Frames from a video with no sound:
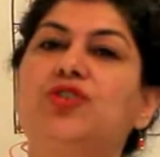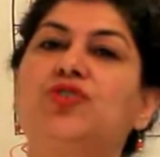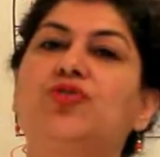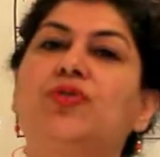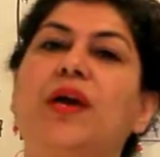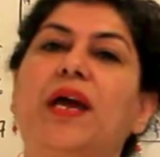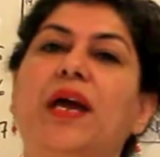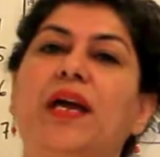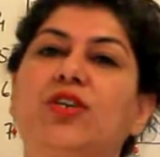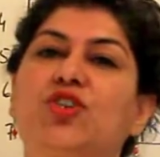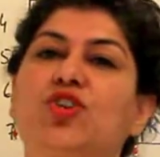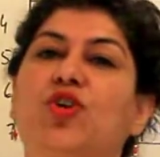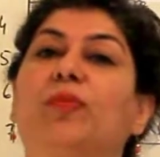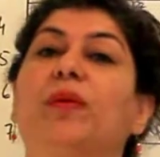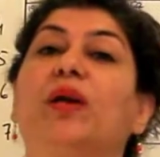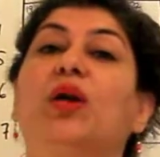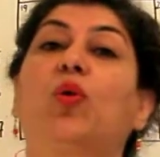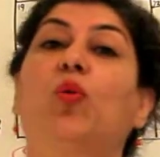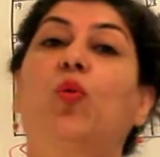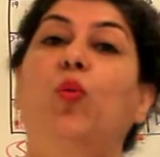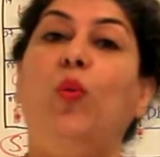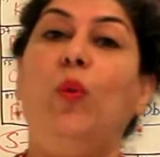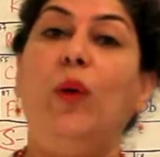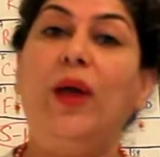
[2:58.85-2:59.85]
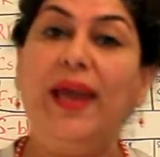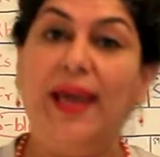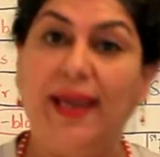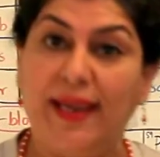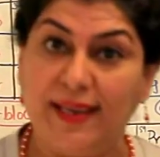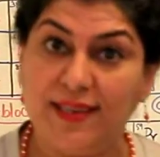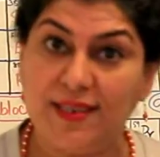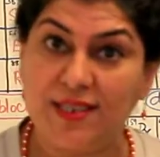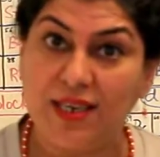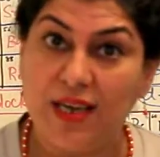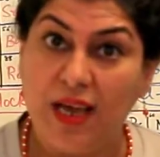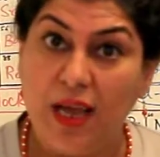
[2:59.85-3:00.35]
to their atomic
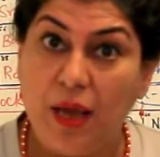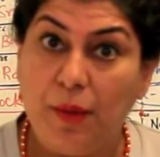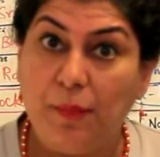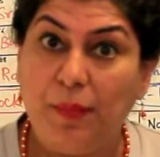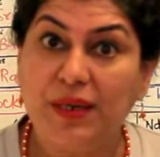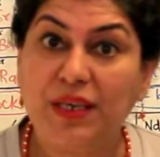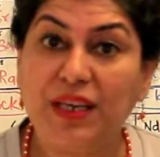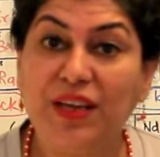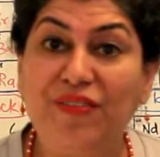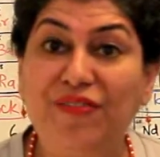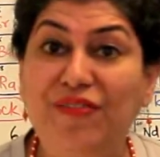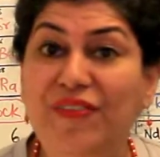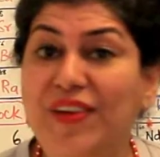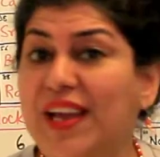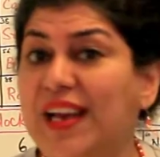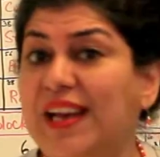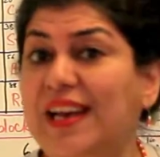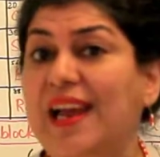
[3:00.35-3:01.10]
weights, but if we